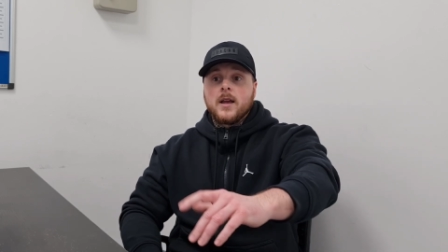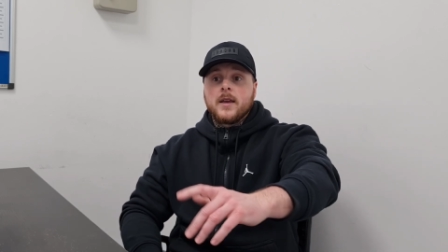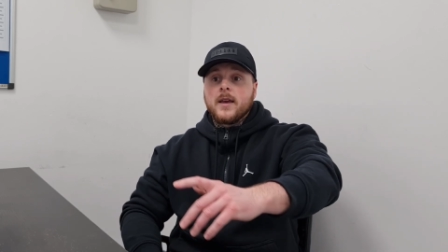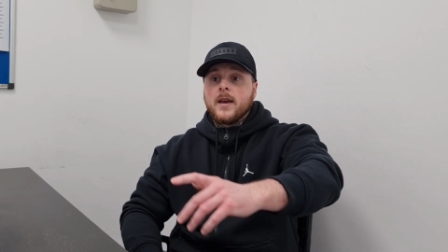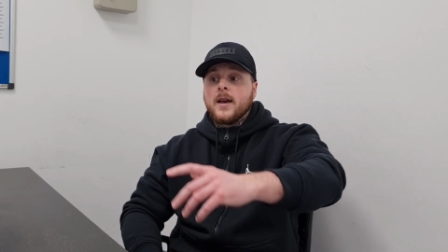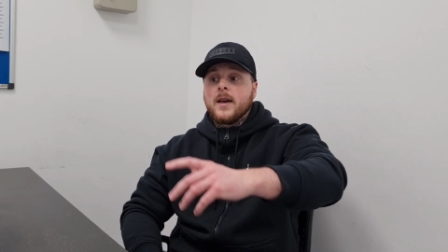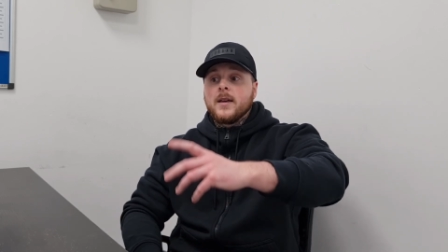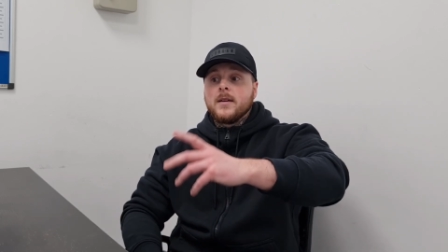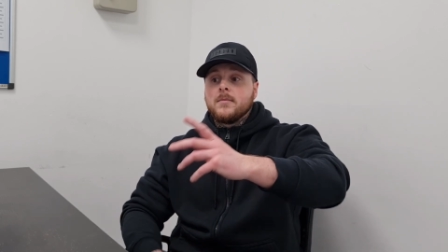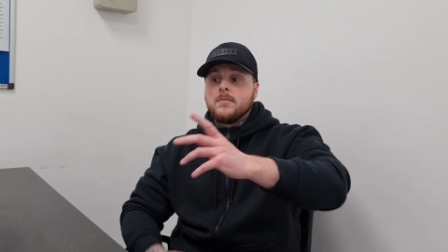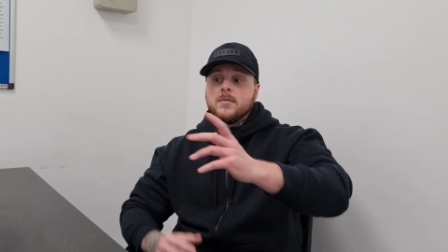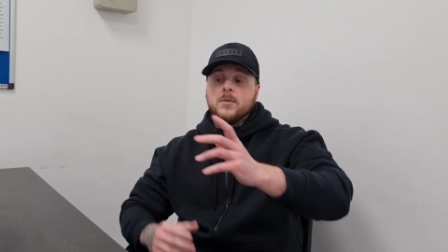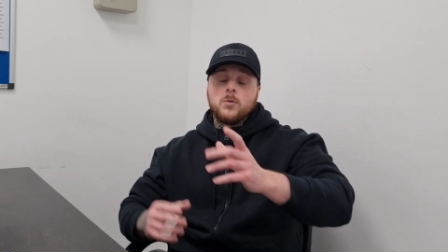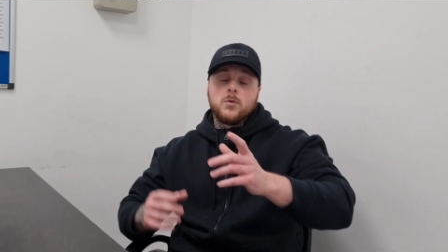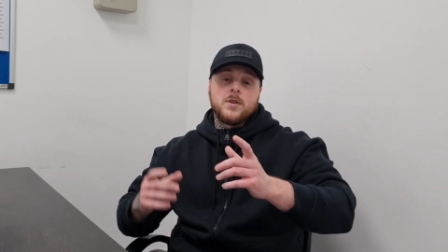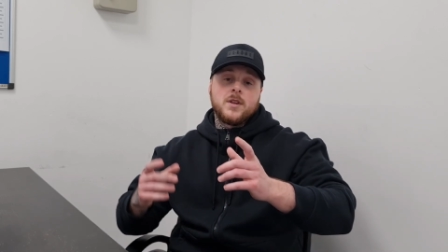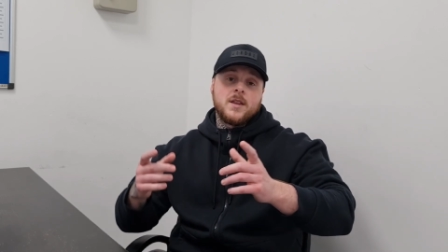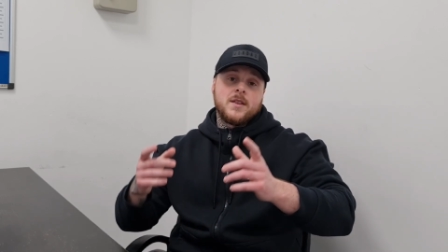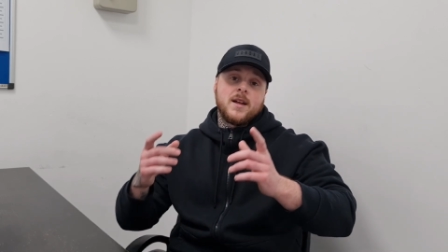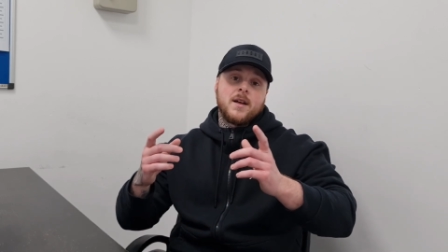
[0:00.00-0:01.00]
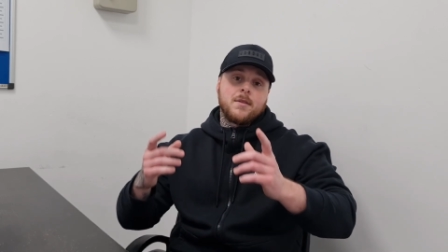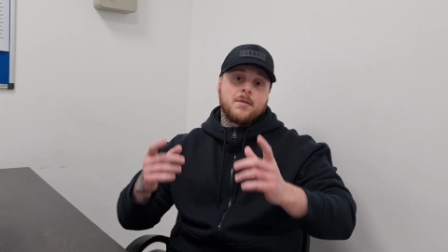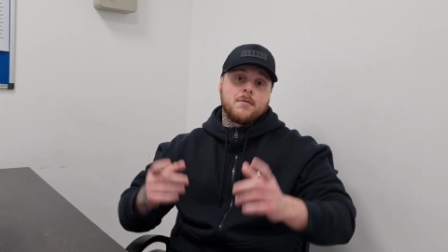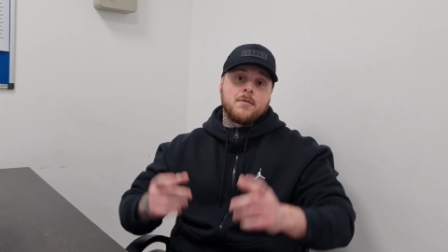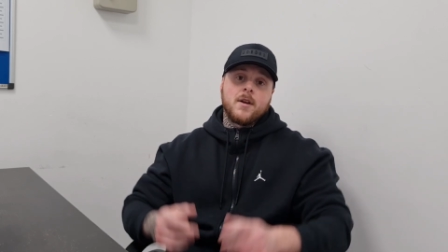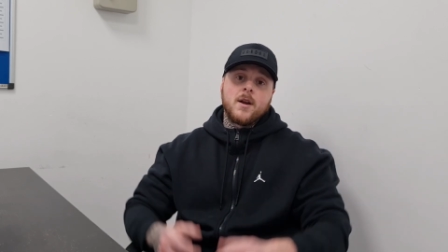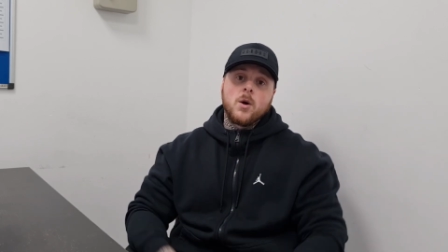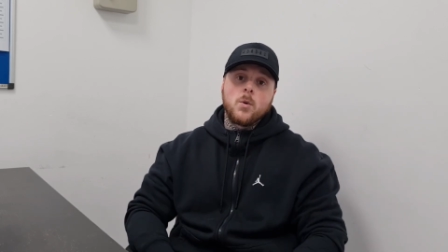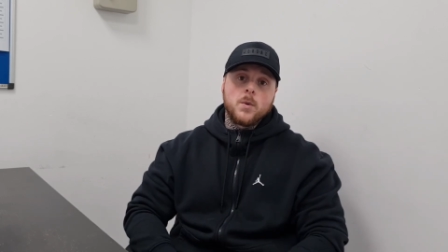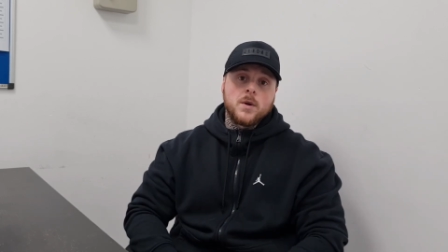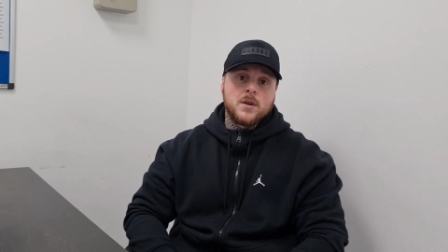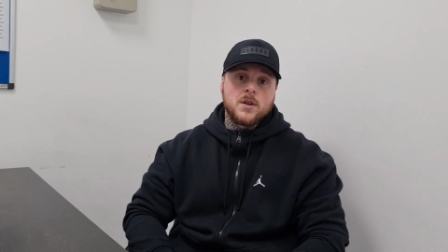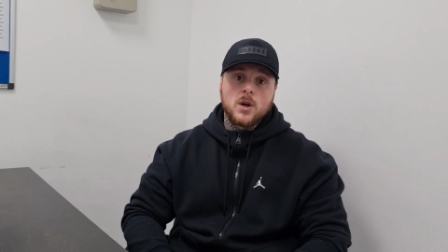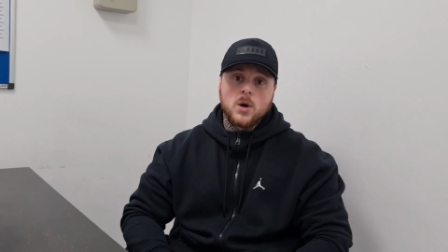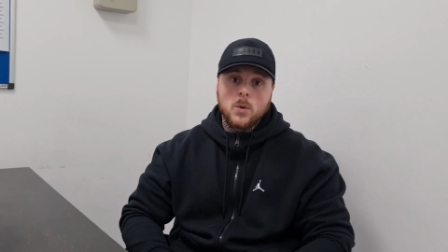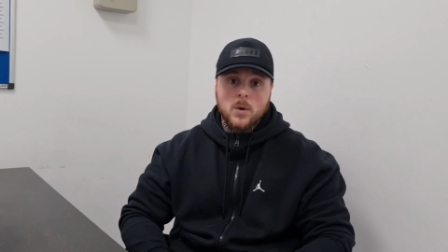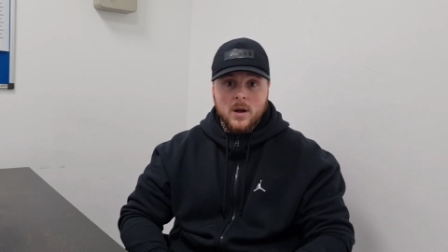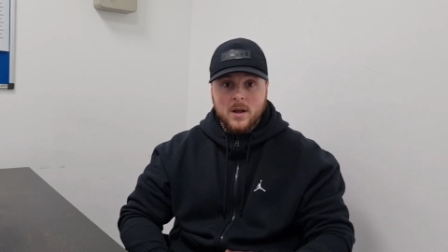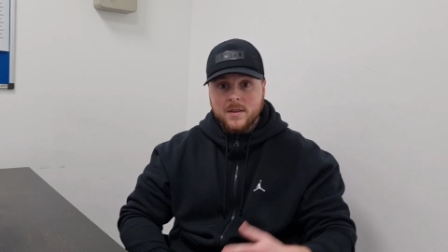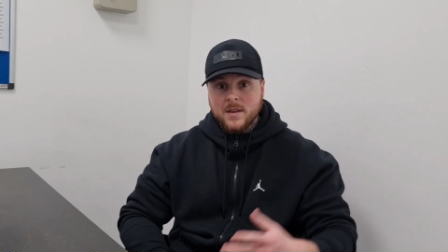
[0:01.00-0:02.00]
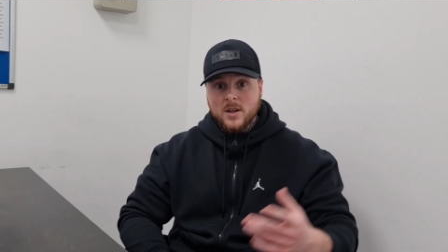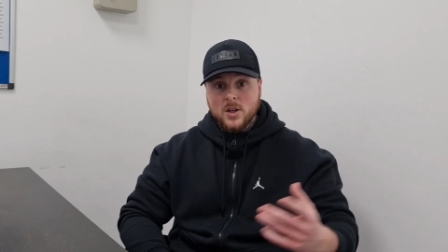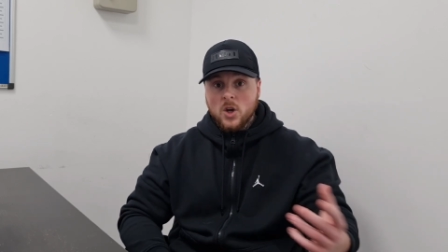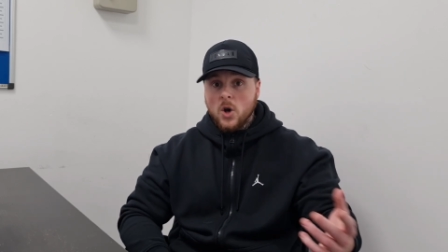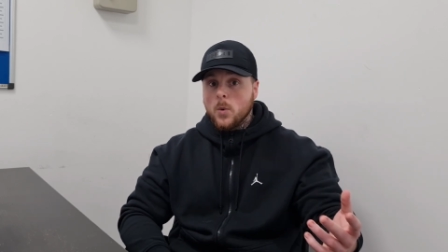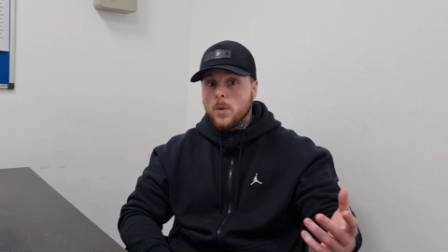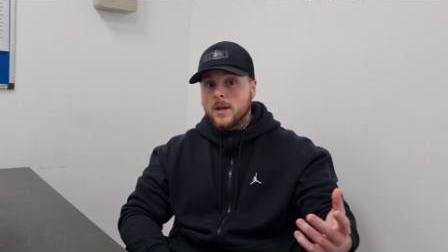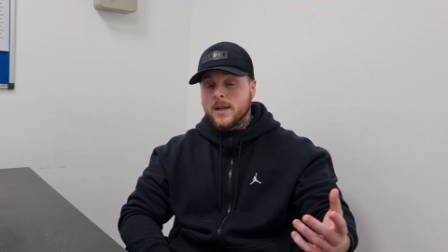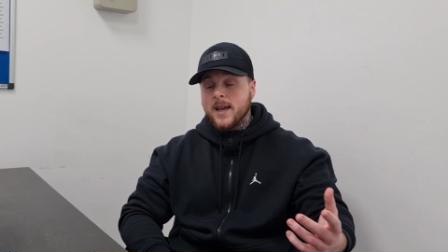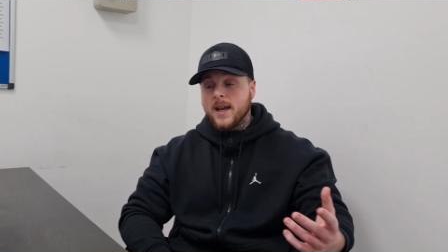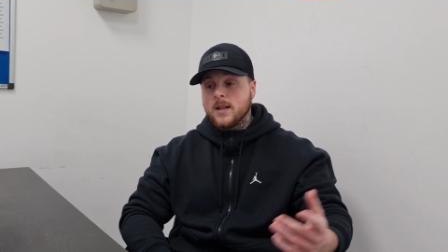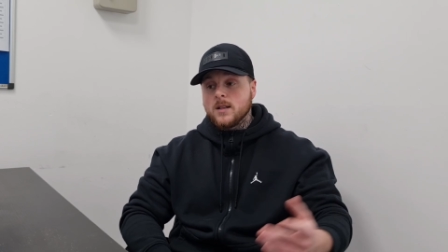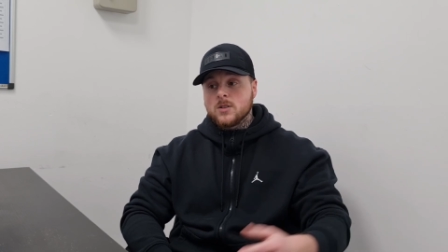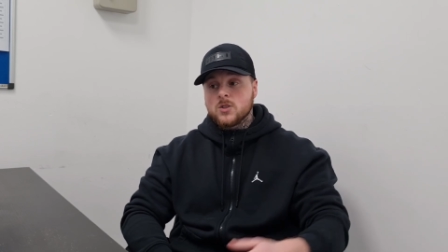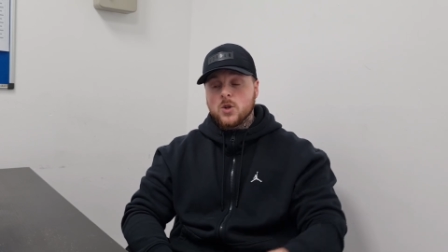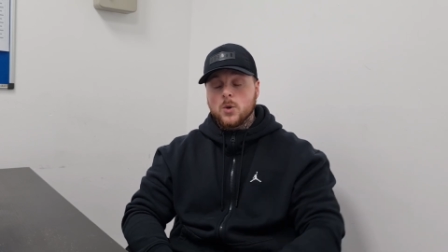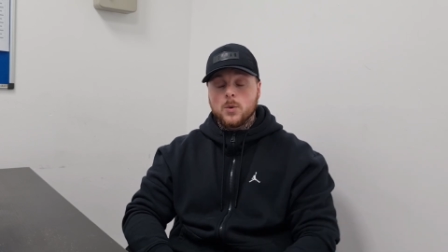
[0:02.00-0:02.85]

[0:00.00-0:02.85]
okay, within that three hour window and then go again.